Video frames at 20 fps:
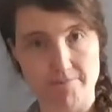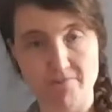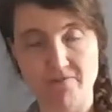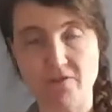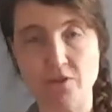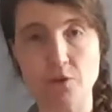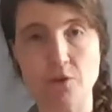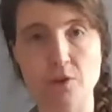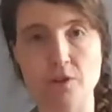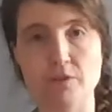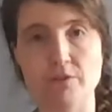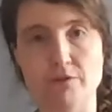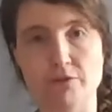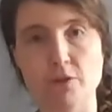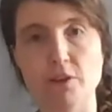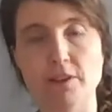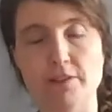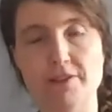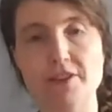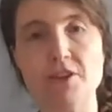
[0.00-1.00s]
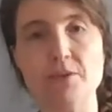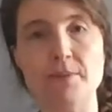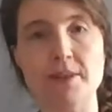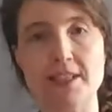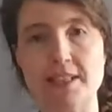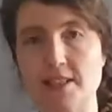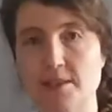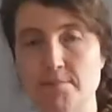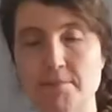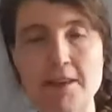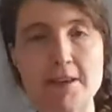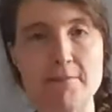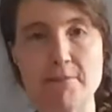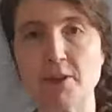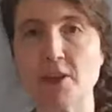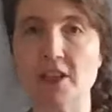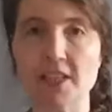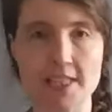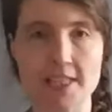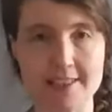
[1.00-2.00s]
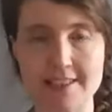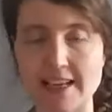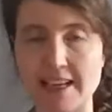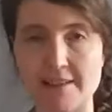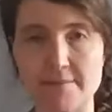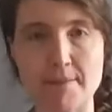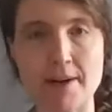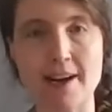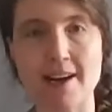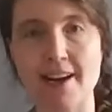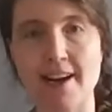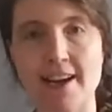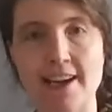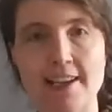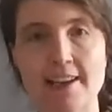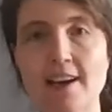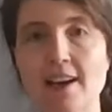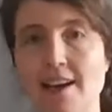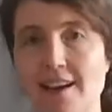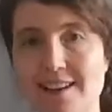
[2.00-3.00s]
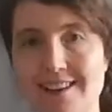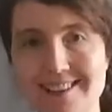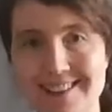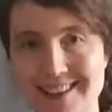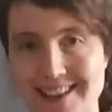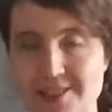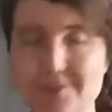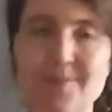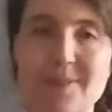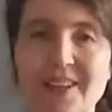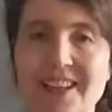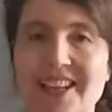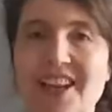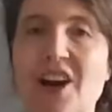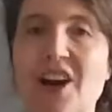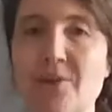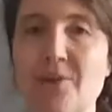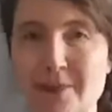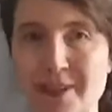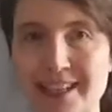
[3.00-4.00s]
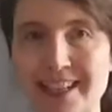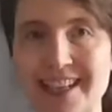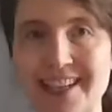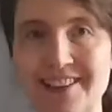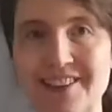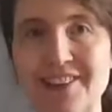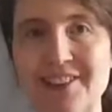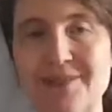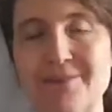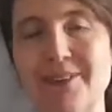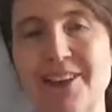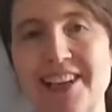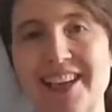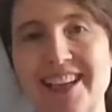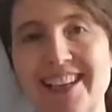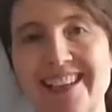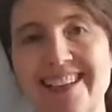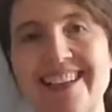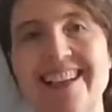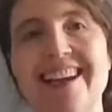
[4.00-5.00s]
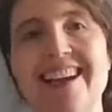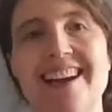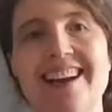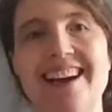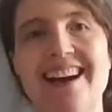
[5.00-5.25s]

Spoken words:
full of humans, people on standby, desperately hoping to get on the plane.